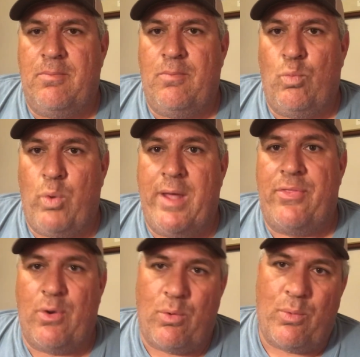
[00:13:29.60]
with
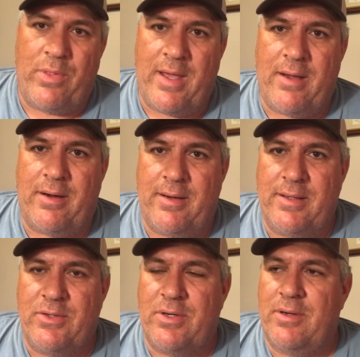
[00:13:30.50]
or without our
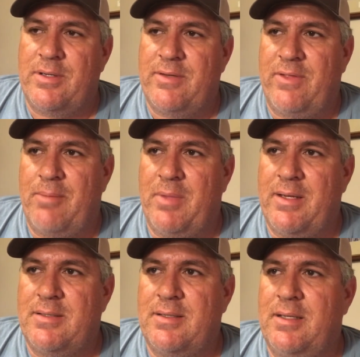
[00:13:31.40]
insurance, if that
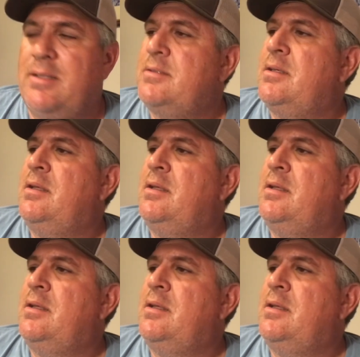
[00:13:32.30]
makes sense.